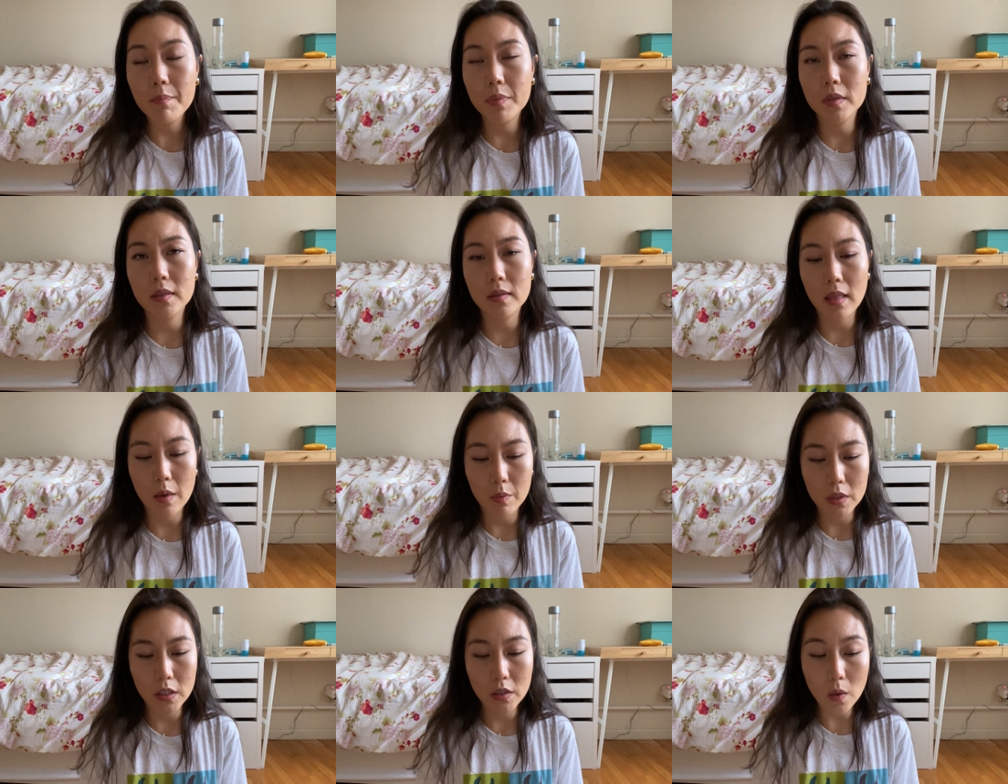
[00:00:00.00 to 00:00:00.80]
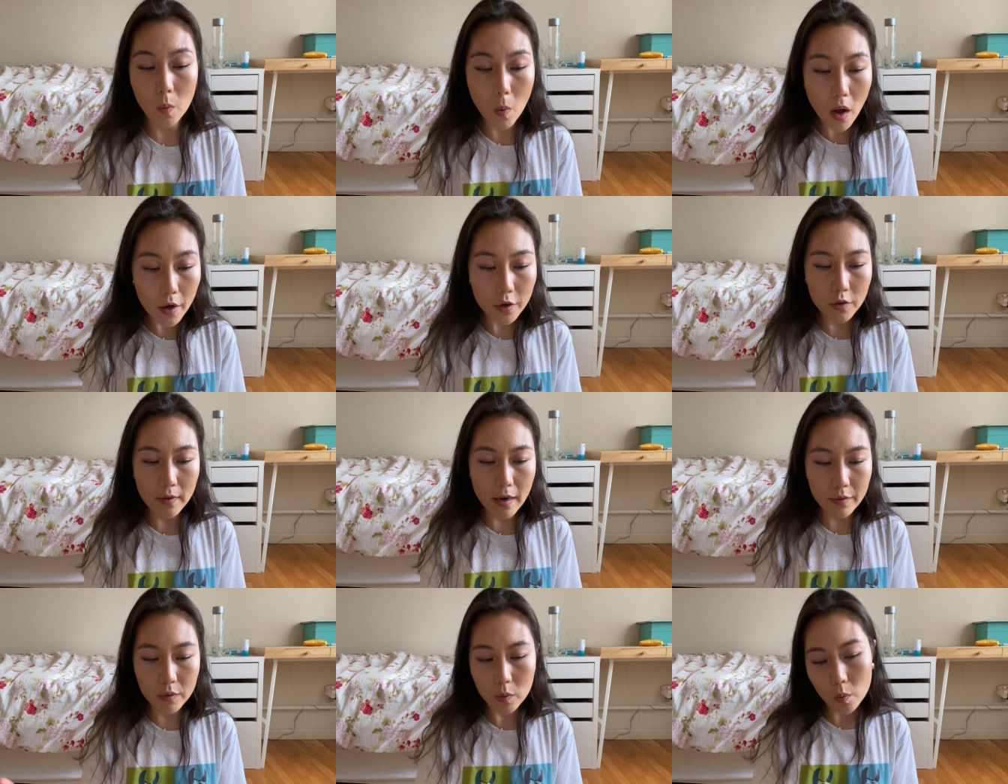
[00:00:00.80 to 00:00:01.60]
but they would still walk
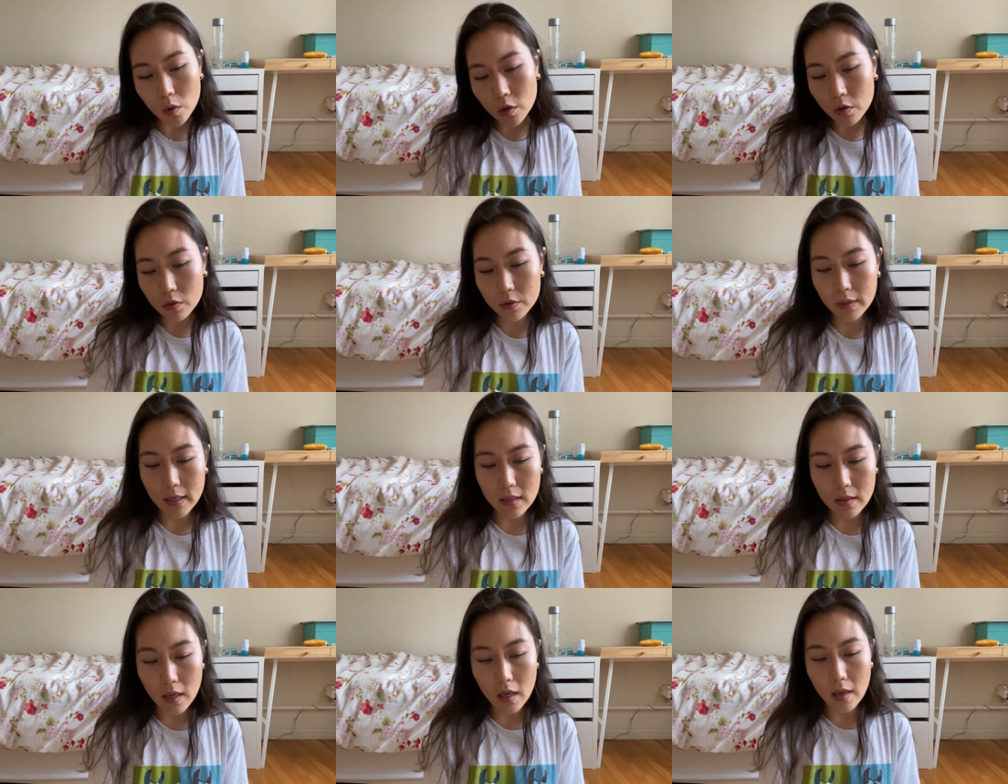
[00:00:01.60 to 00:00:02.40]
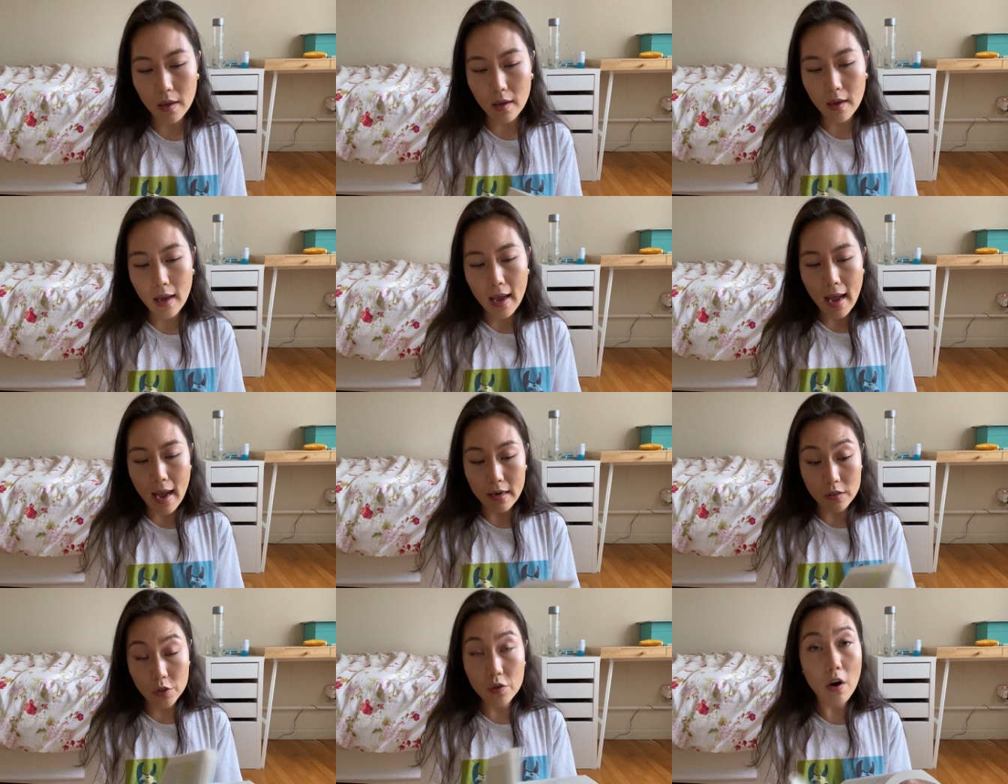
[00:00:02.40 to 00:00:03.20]
around the world like they had
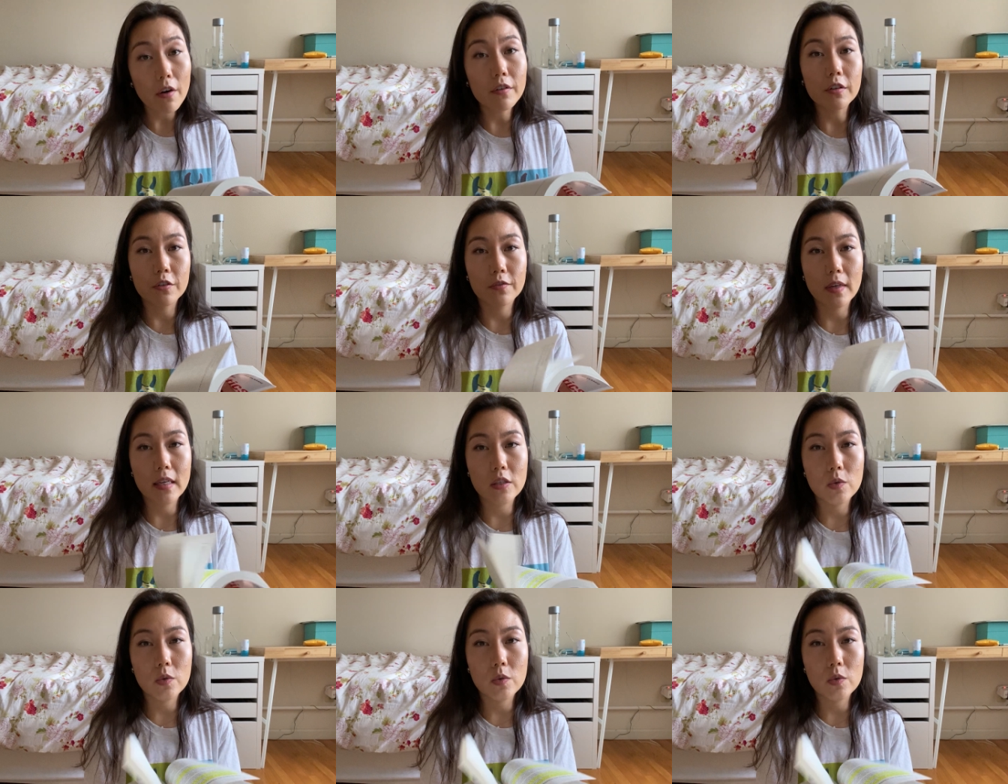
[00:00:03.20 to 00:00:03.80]
a scar on their face.